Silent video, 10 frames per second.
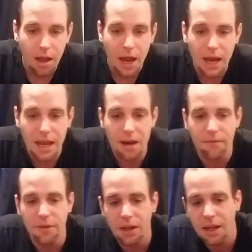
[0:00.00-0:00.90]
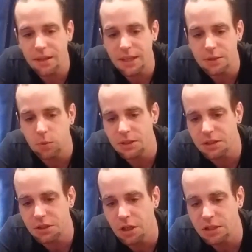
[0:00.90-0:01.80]
I kind of feel like that's what
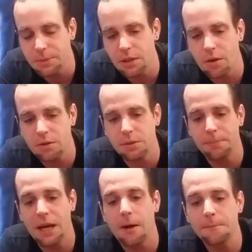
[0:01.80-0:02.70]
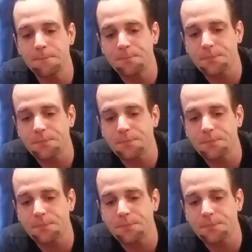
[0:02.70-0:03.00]
this judgment card's about.